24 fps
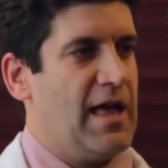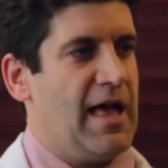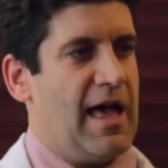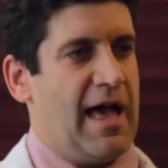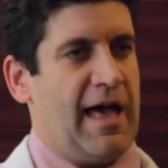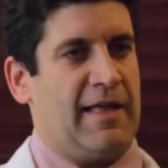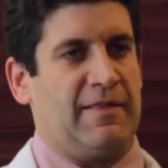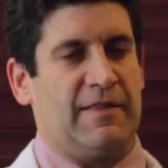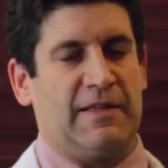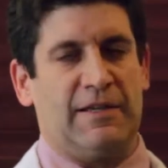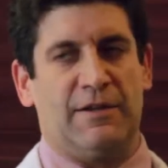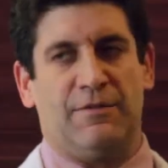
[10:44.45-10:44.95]

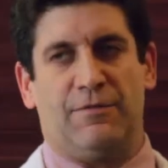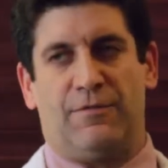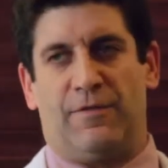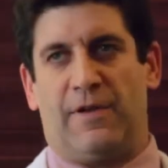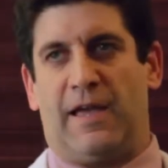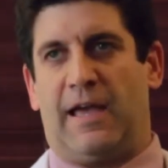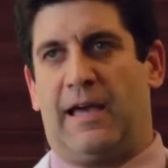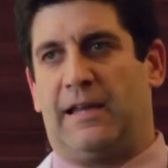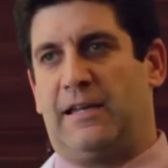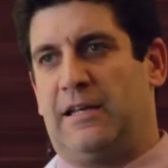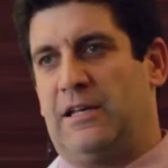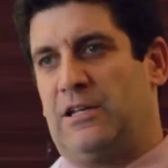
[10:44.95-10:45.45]
And the
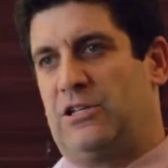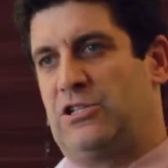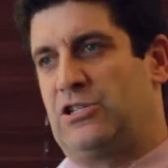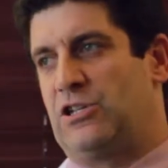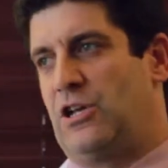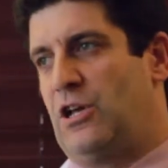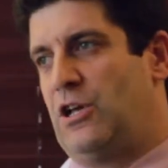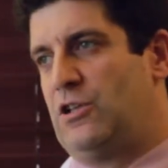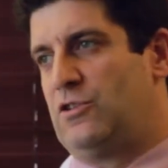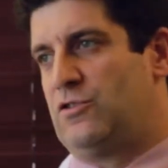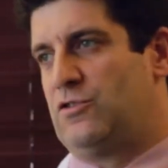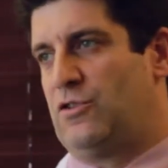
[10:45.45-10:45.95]
advantage
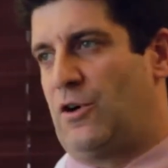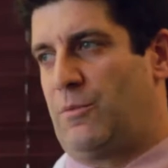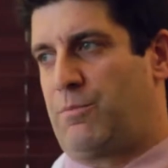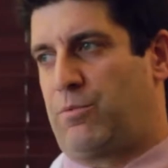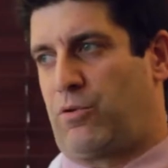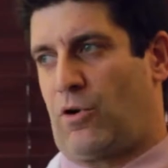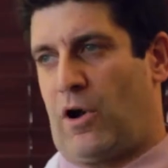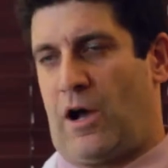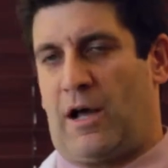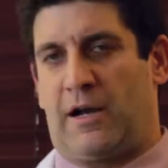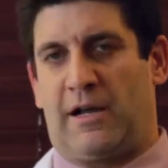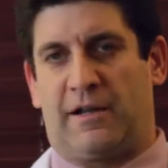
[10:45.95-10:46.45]
to a
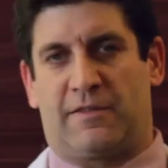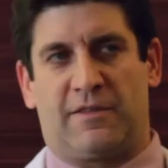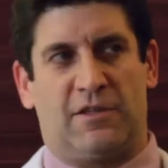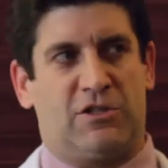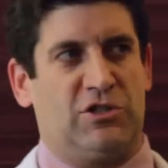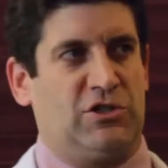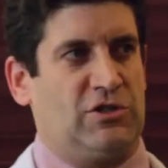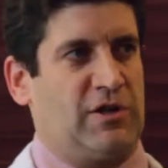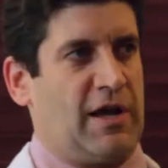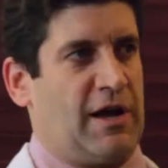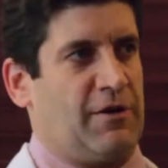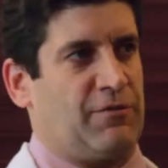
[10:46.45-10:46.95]
product that
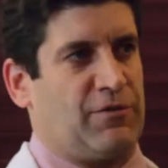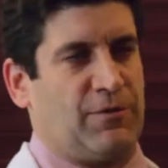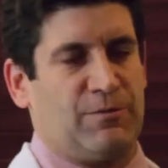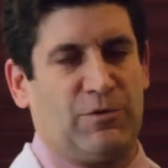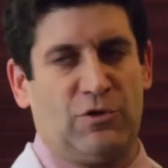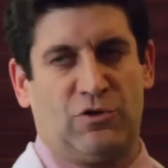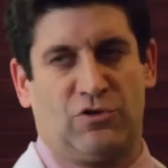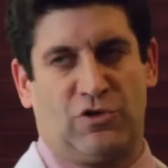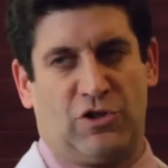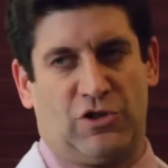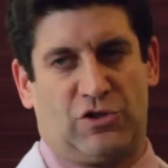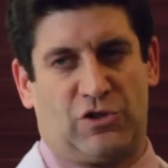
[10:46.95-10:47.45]
you get from
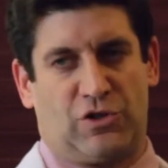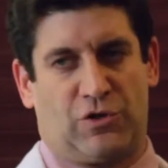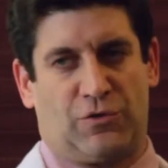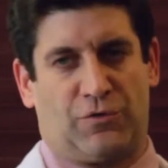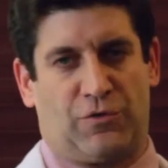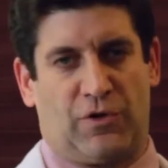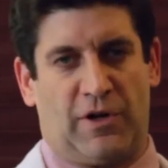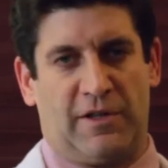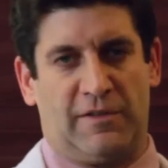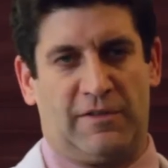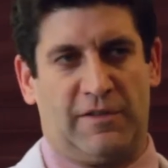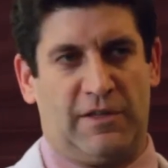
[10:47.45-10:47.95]
Nutritional
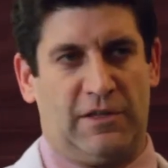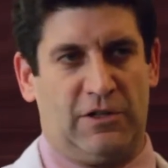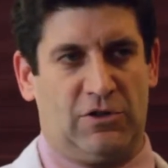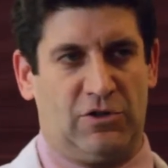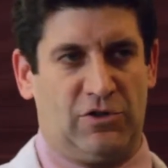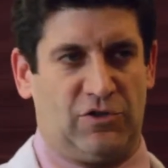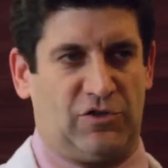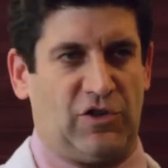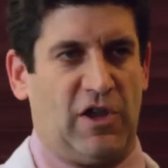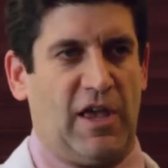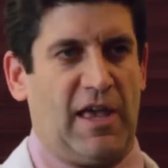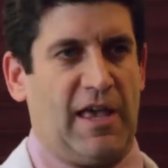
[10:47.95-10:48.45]

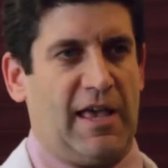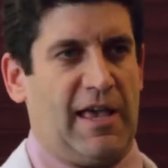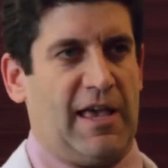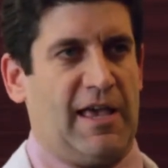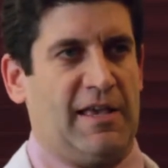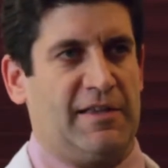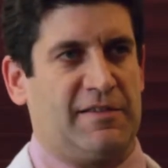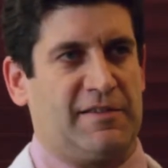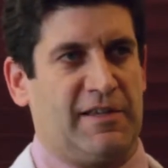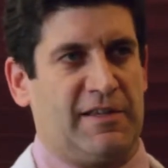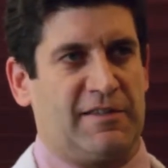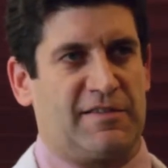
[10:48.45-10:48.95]
Frontiers
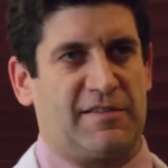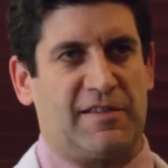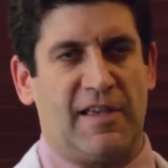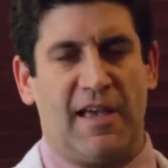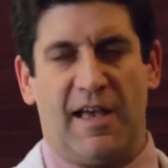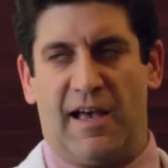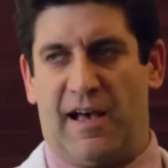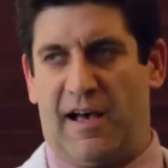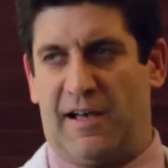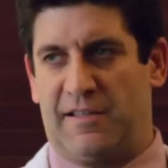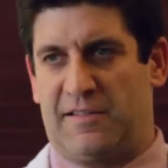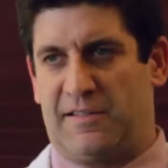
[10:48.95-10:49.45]
is it's
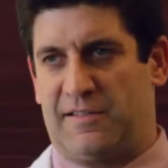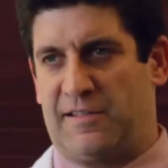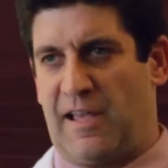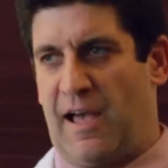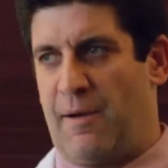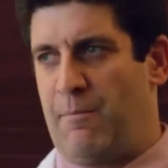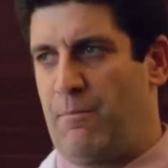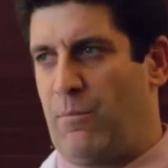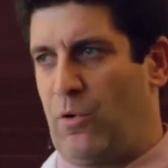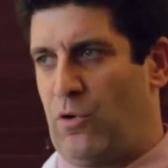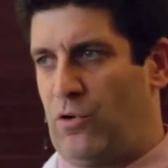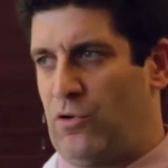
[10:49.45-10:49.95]

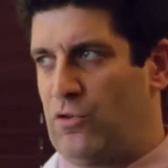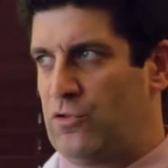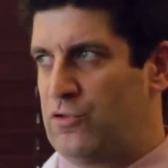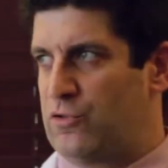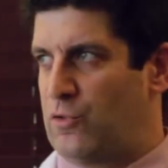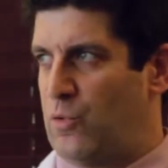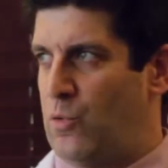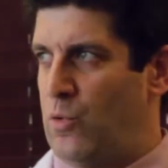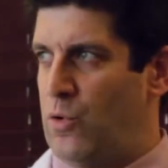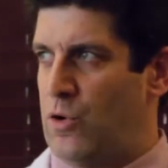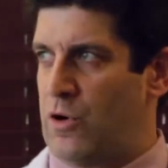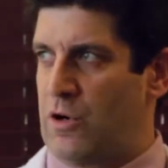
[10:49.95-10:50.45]

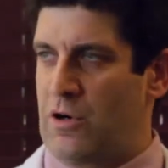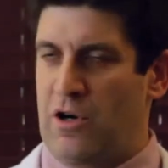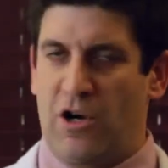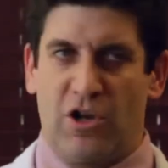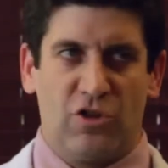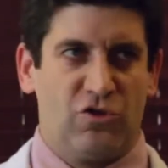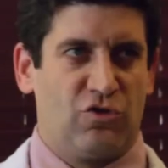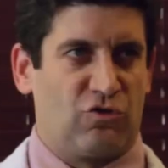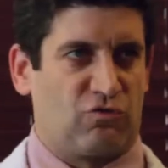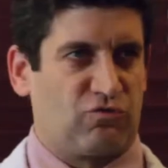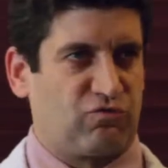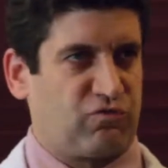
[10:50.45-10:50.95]
assembled, or
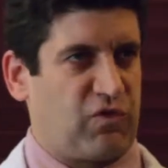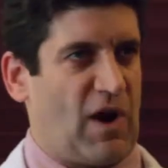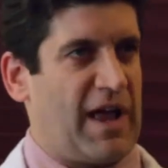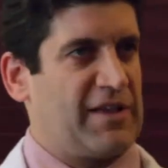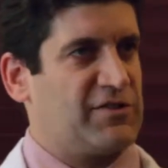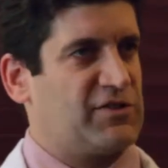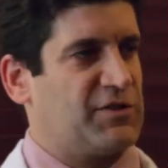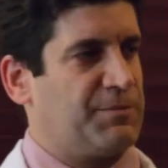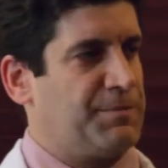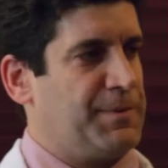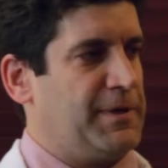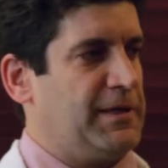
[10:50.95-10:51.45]
the
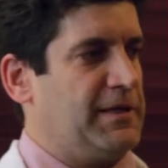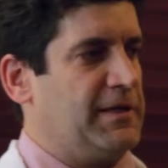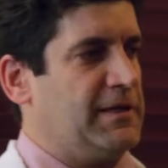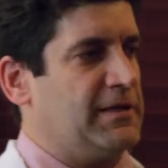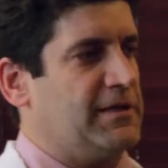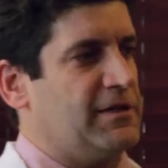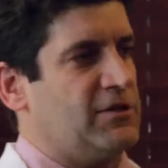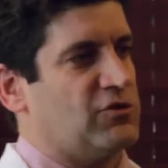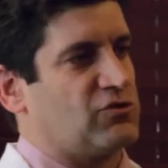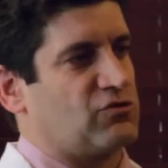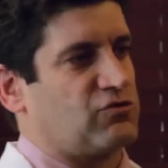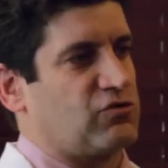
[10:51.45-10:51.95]
recipe
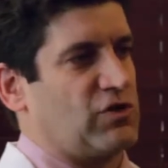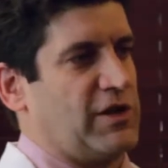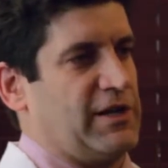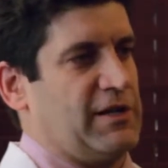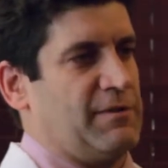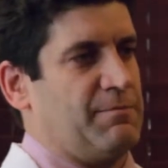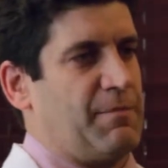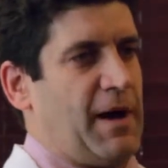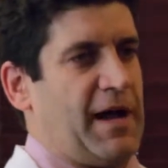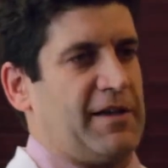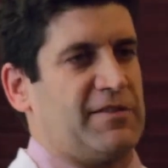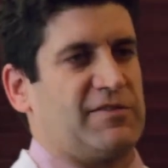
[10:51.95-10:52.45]
is
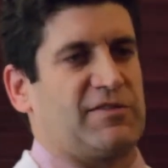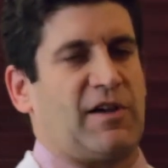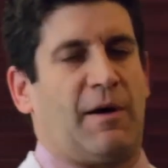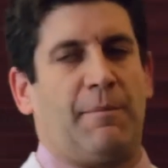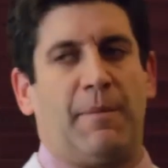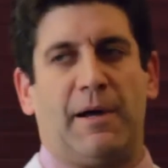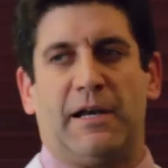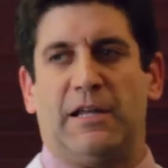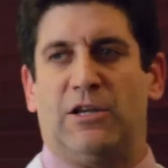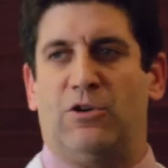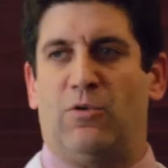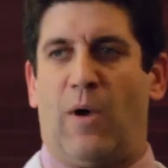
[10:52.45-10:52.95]
written by
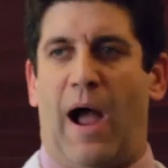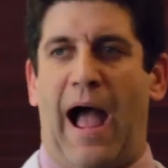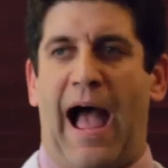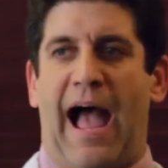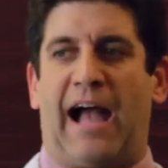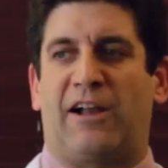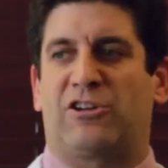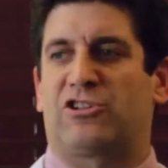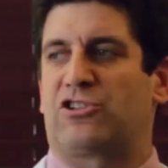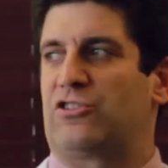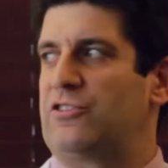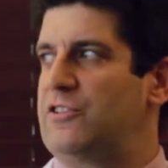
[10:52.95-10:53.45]
somebody who
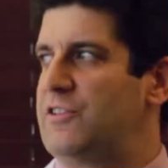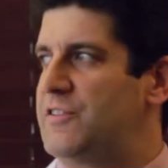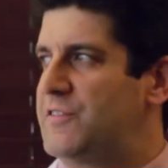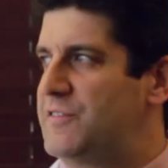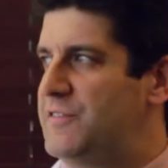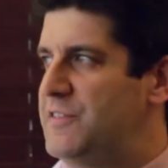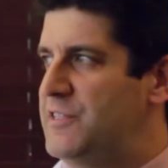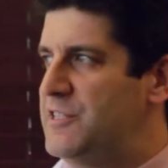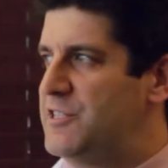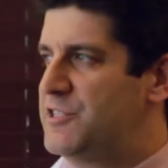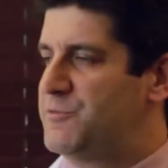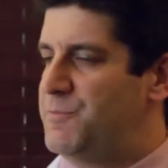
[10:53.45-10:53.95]
actually
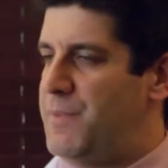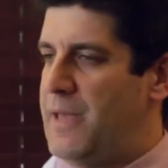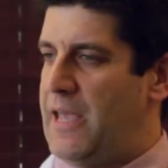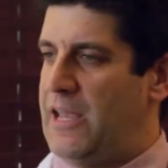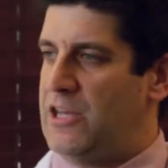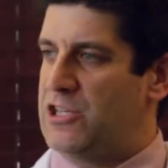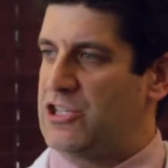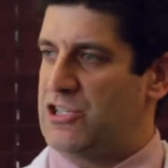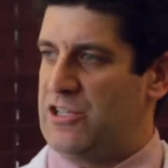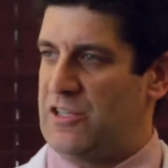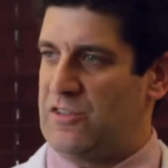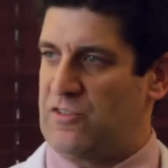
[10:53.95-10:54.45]
sees
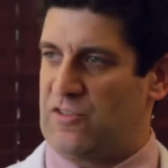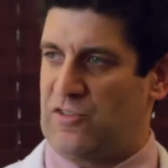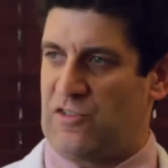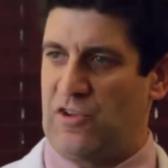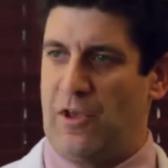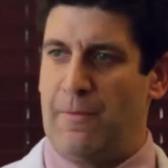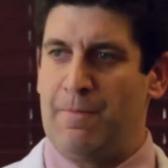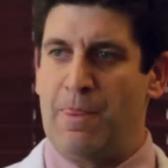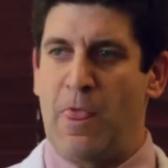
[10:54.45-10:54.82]
patients,